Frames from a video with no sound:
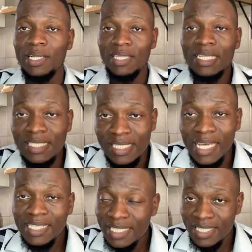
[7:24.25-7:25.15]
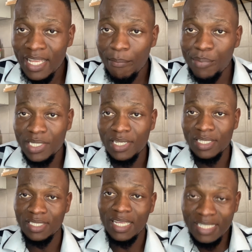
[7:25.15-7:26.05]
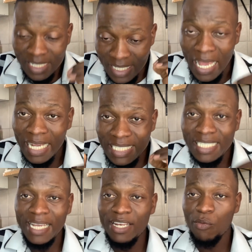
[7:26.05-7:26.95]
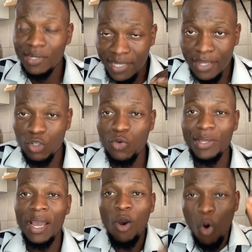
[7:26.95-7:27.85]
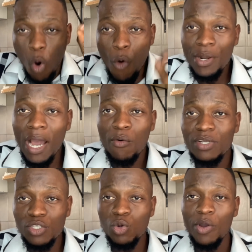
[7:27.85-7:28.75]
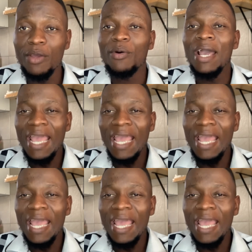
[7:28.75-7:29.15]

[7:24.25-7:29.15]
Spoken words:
That is their business. That is exactly what they are doing on our soil,